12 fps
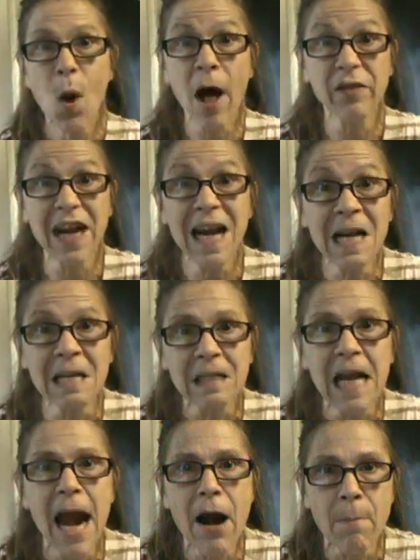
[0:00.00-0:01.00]
Well, they didn't
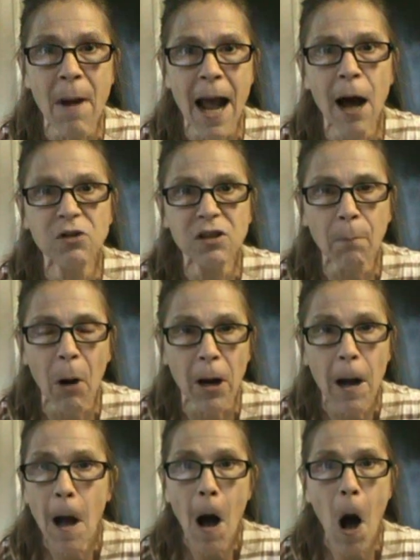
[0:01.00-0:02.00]
tear my house apart.